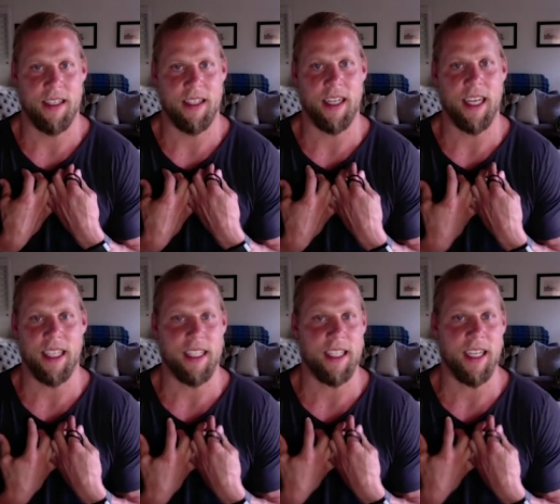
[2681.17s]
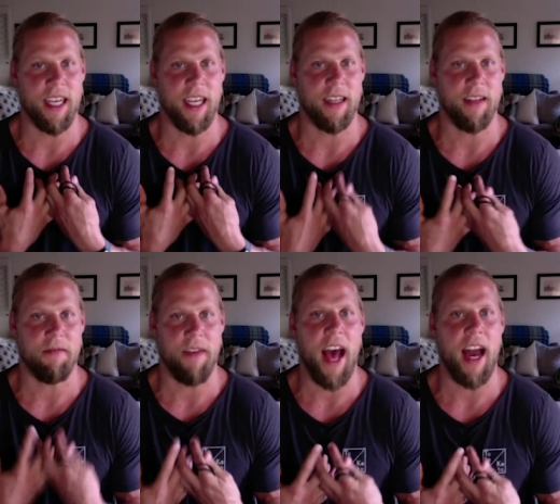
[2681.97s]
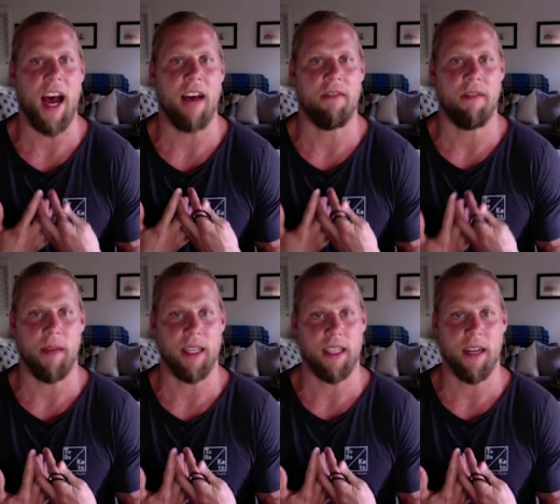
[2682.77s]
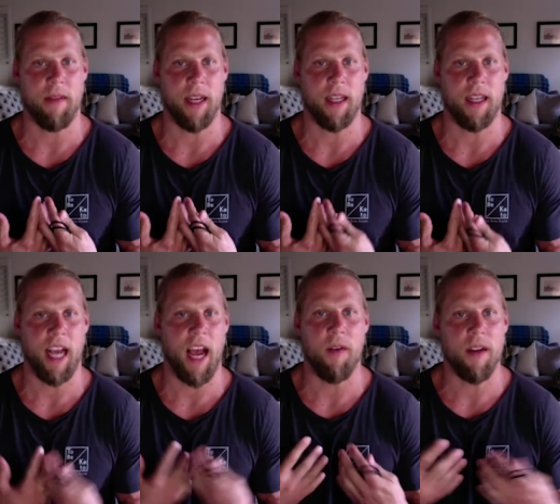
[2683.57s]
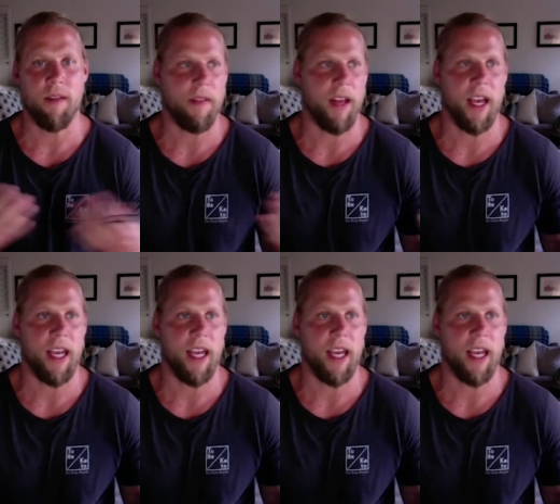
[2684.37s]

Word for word: to get to get the fat off of my stomach. Like I would mm. have like,